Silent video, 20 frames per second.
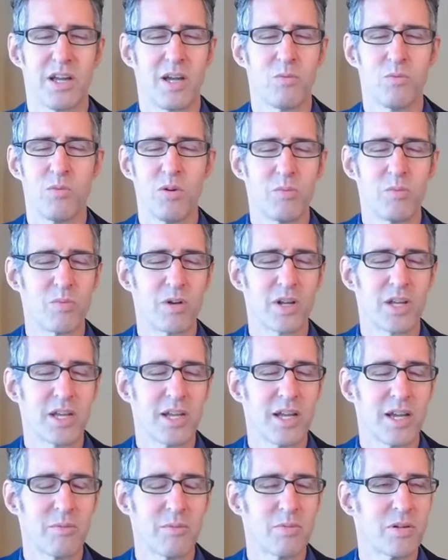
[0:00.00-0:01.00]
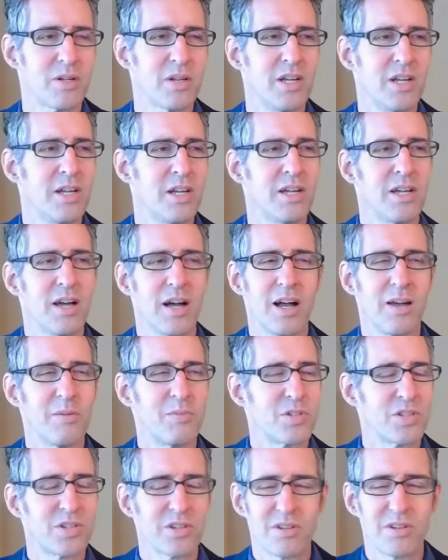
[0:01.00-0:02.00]
I won't bring it up. I'm
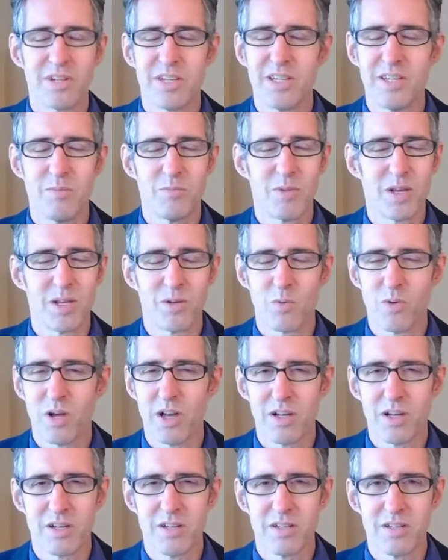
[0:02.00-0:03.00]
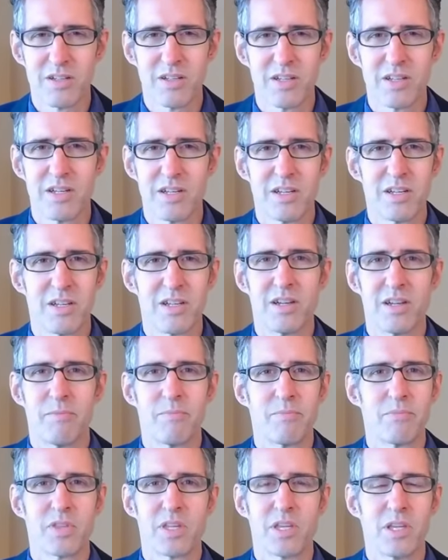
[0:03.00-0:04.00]
sure he meant well.
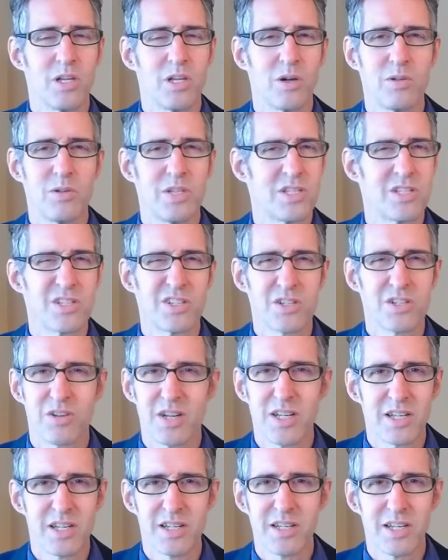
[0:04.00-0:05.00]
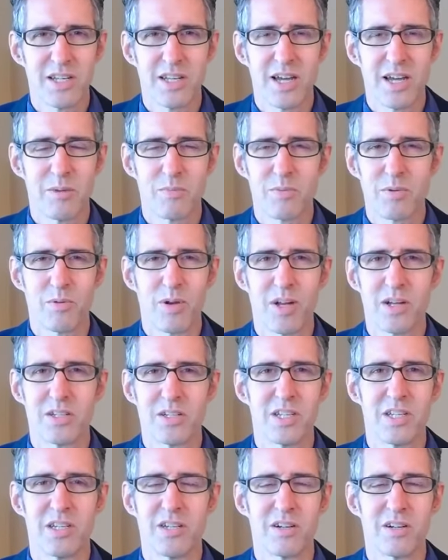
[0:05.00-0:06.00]
You know, he's just trying to clean up around
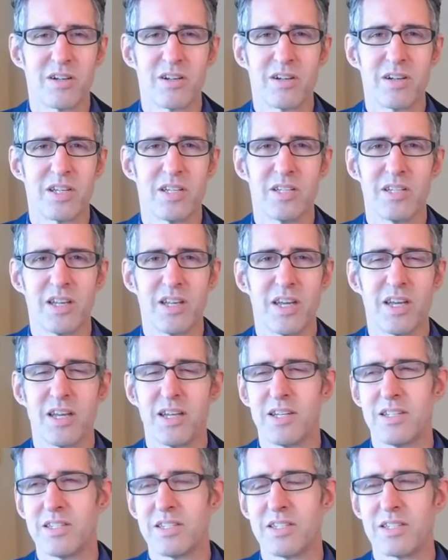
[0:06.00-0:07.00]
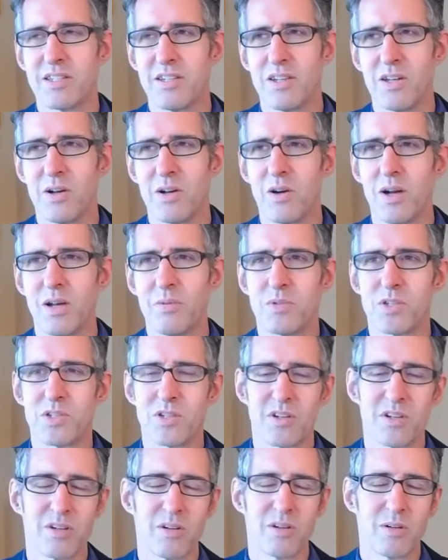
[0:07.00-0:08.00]
here. And, and you know, I'm
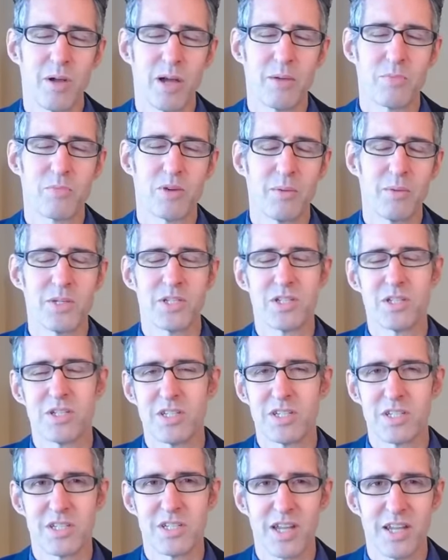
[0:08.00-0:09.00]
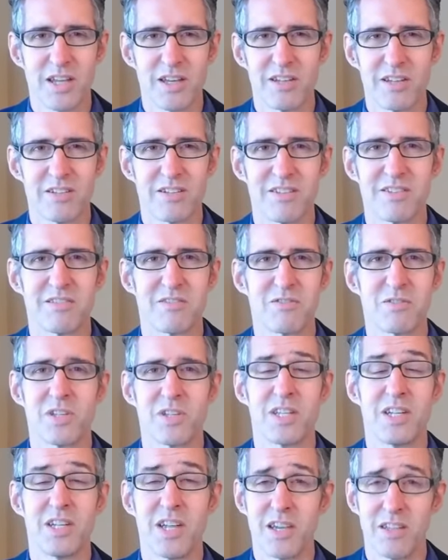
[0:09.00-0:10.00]
sure I probably should just say it for
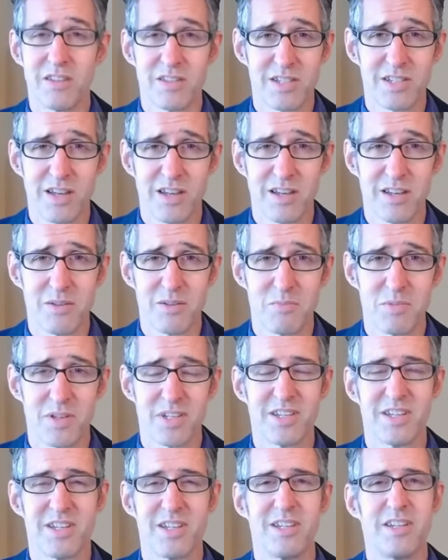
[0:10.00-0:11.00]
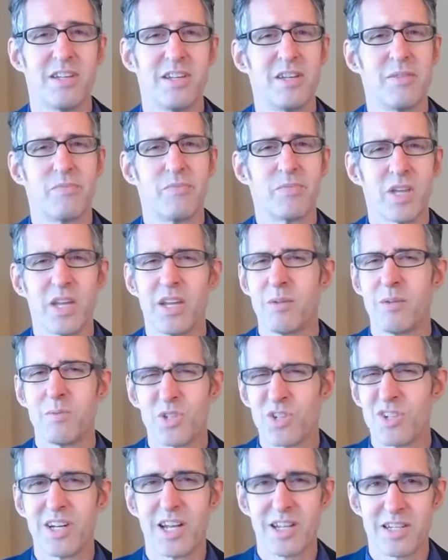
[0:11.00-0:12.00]
the ninth time. And I'm
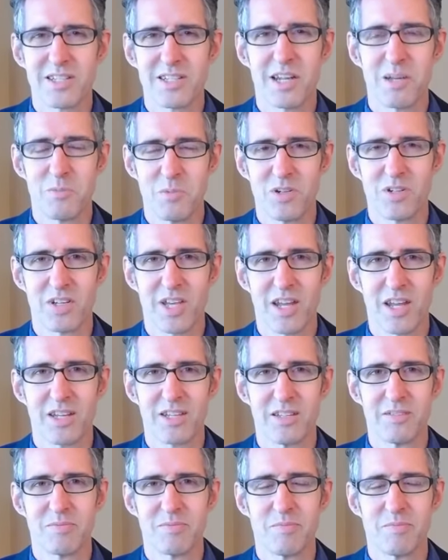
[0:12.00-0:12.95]
sure next time he'll get it.